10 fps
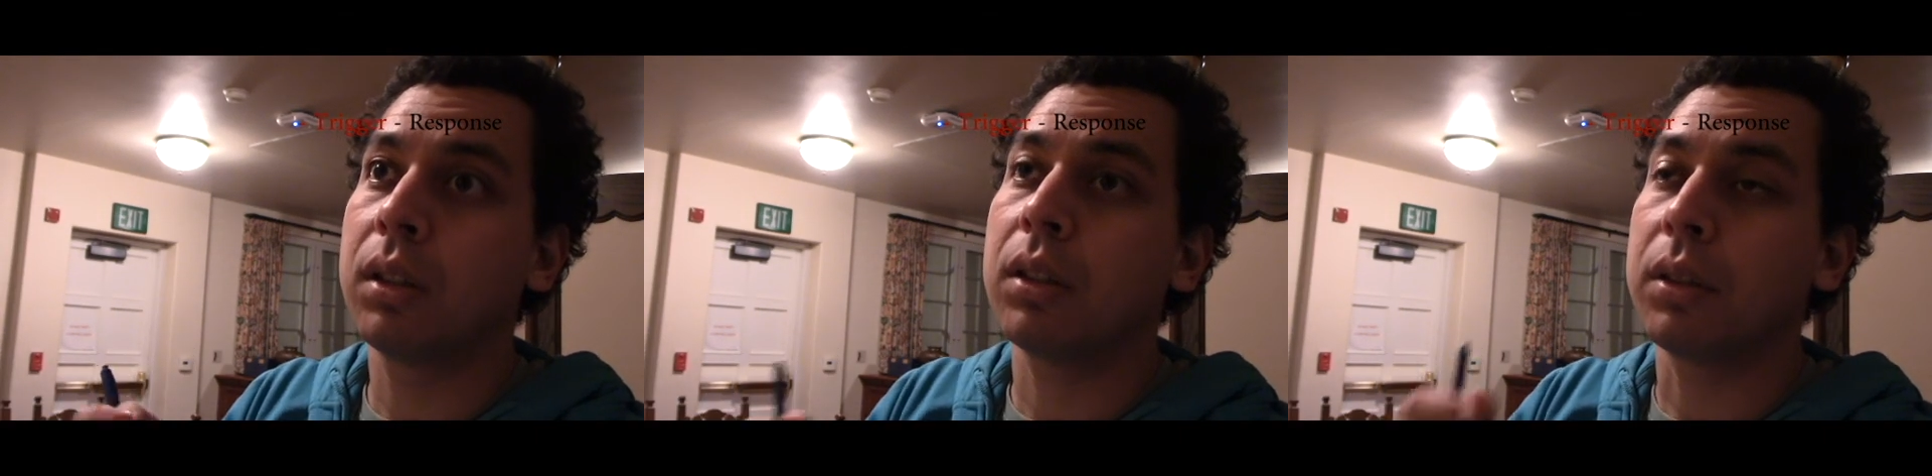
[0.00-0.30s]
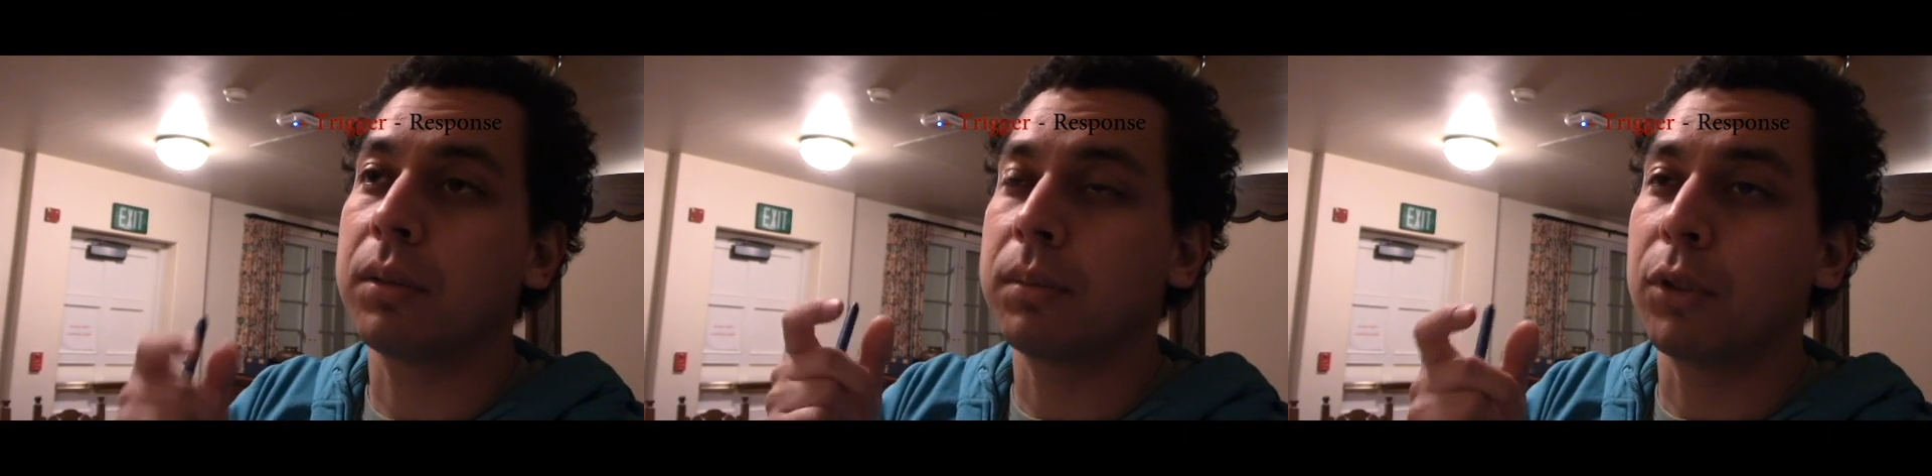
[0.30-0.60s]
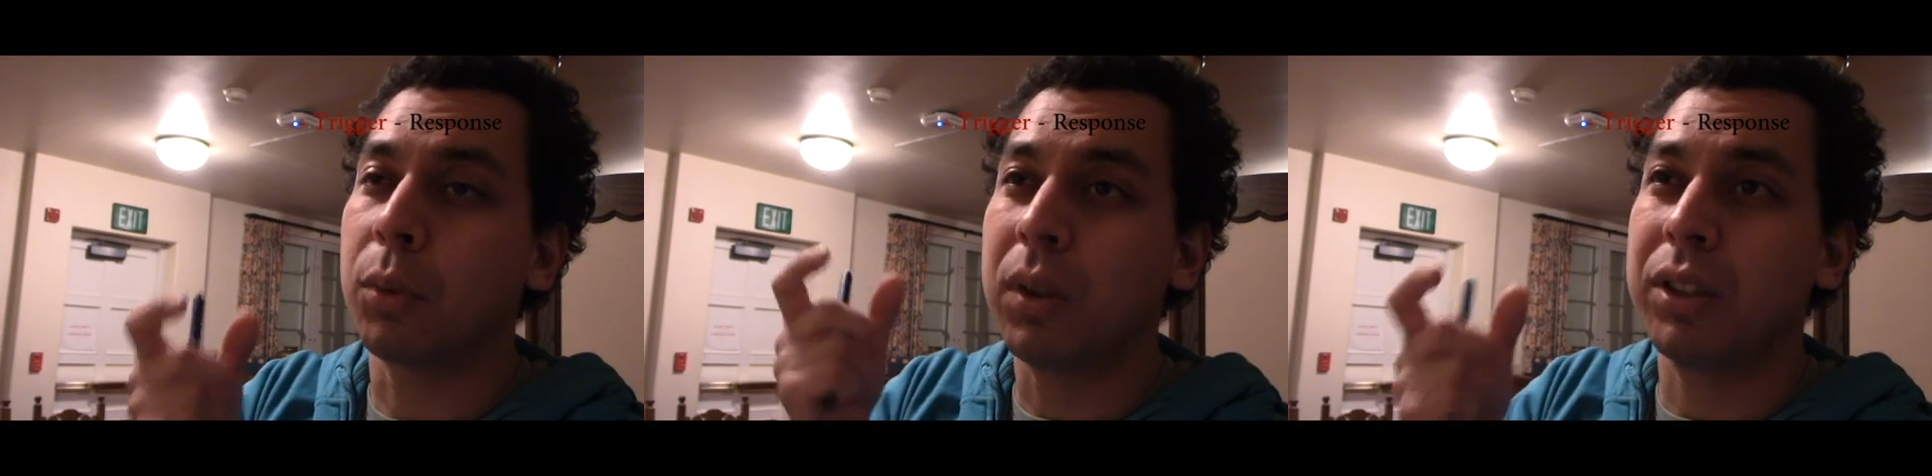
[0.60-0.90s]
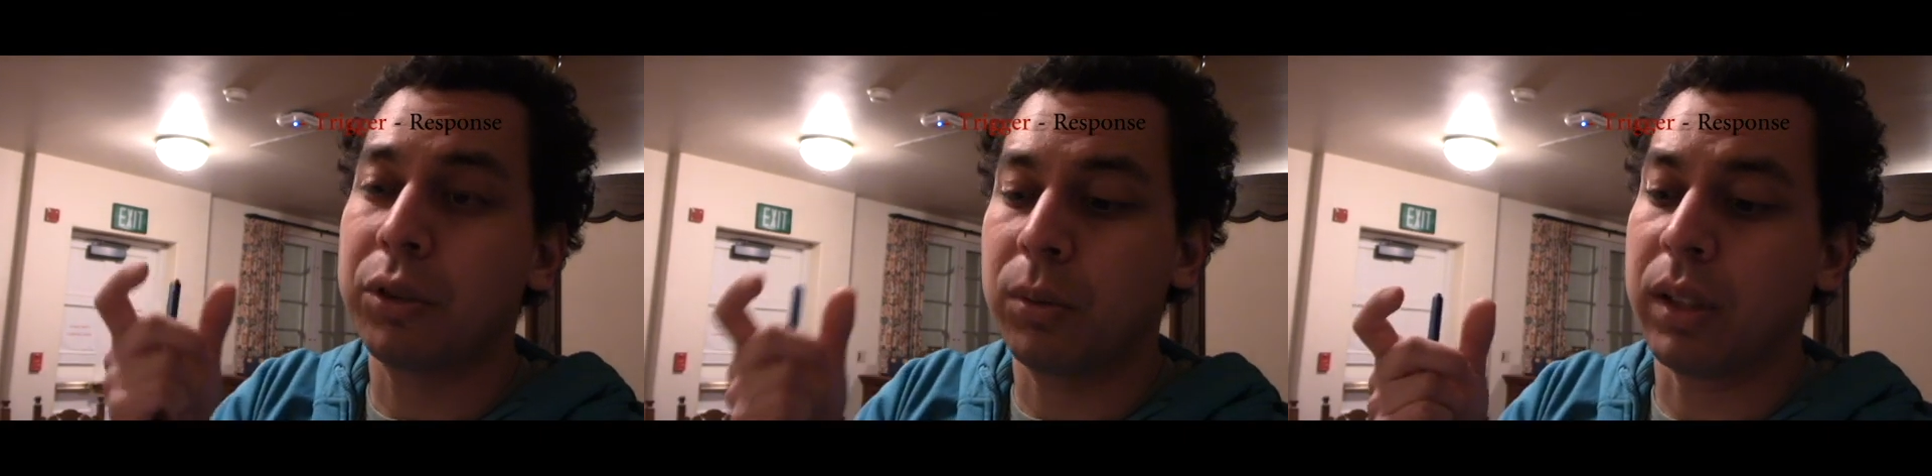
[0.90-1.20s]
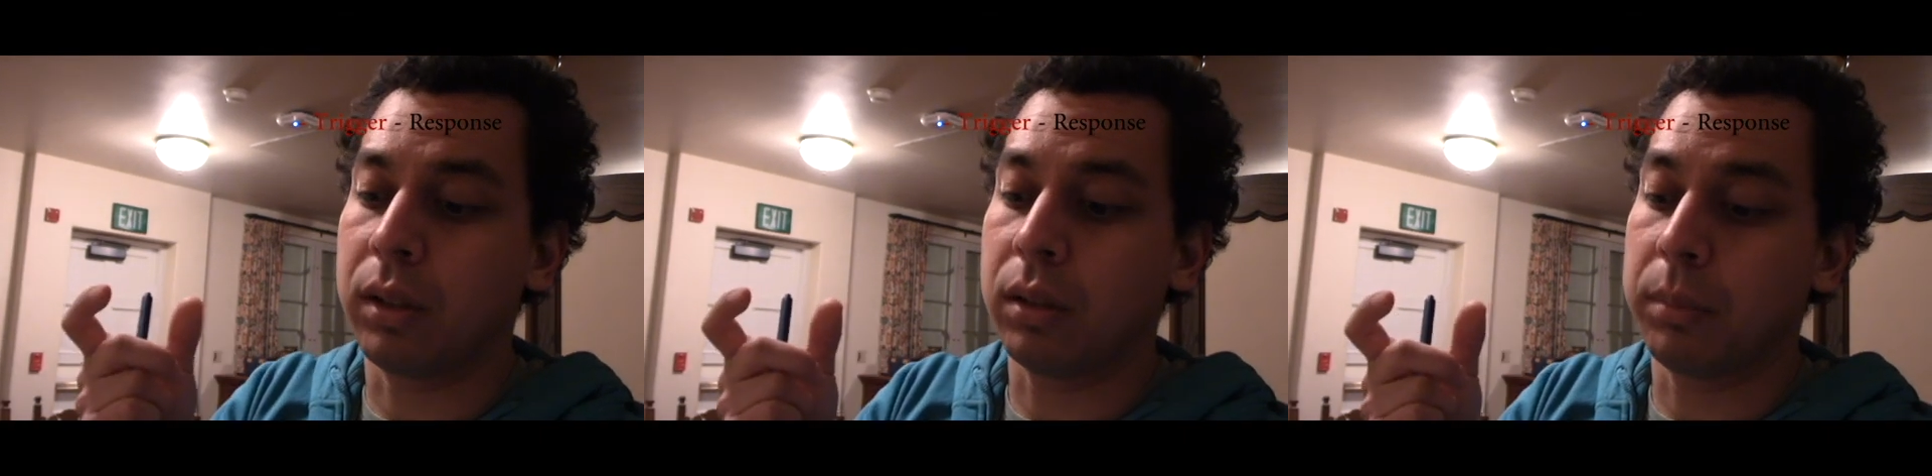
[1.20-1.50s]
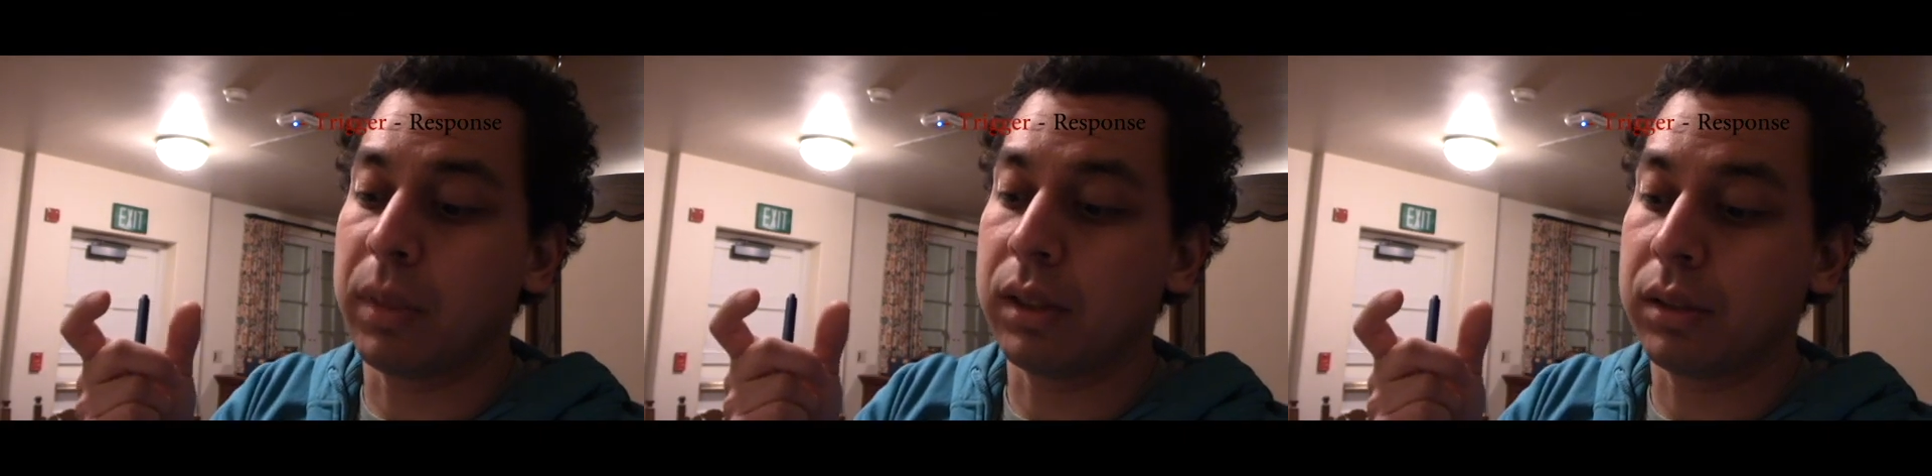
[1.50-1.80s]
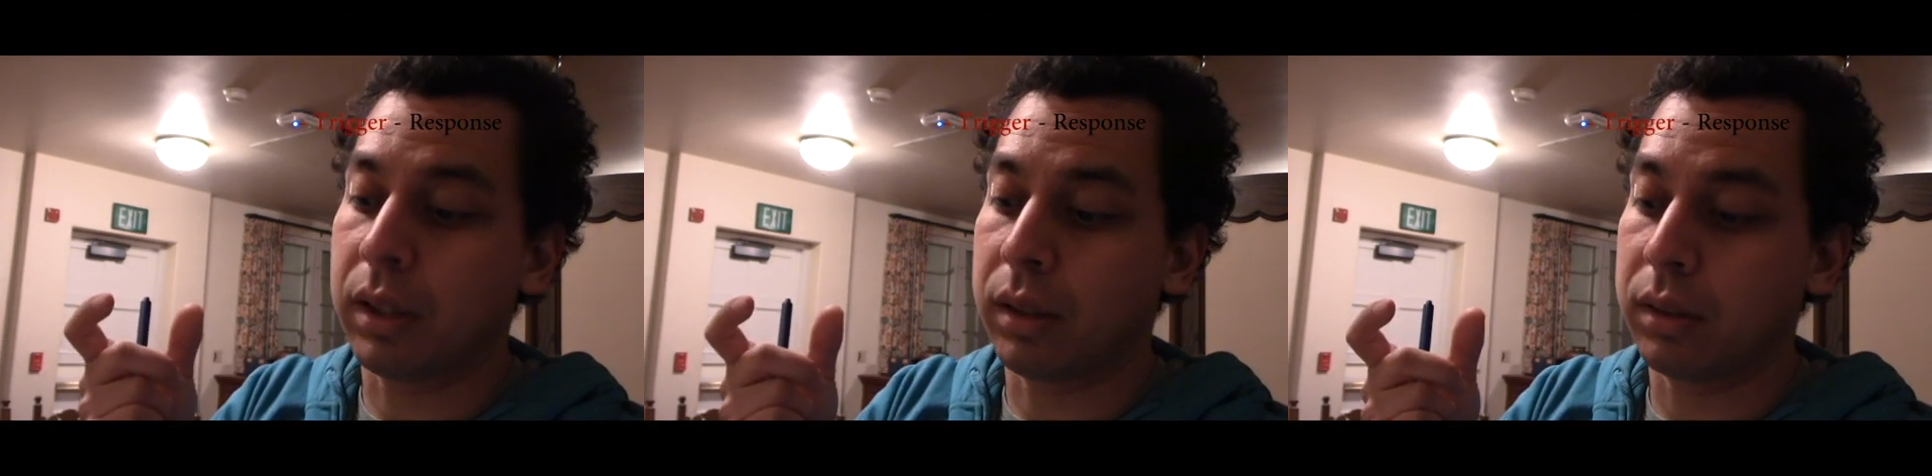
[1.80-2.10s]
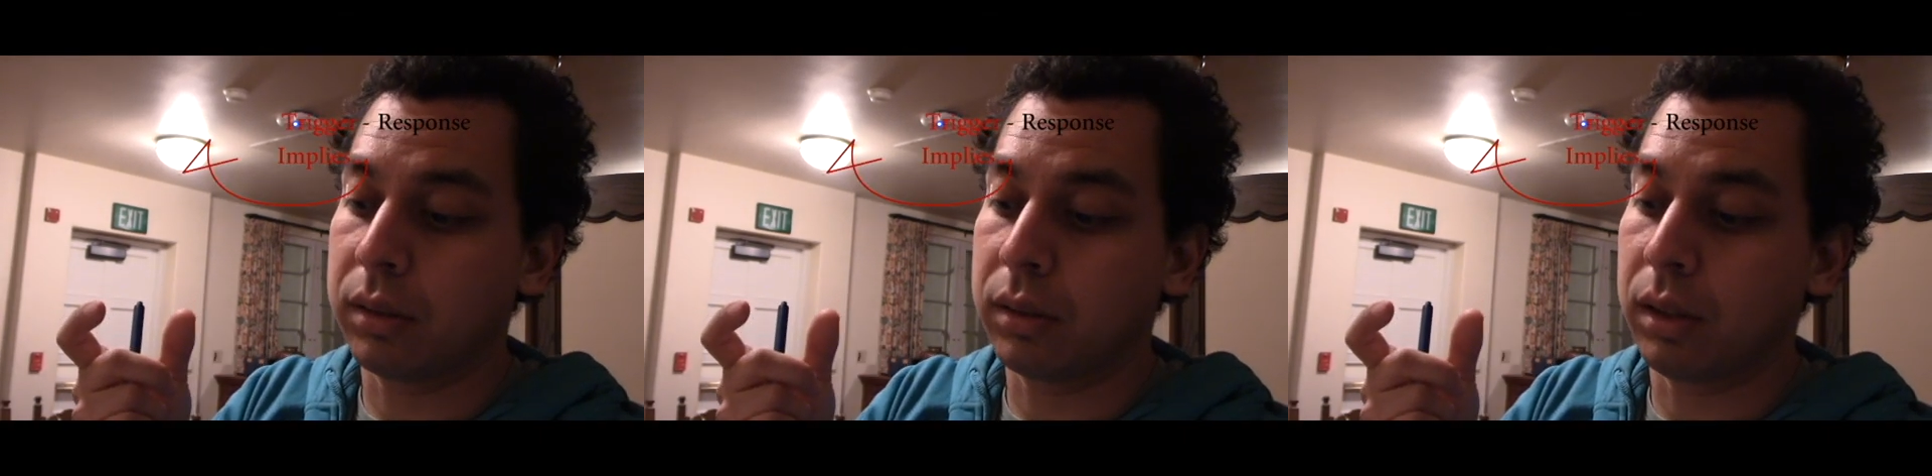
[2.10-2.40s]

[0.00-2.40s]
Uh, the word trigger means that is uh,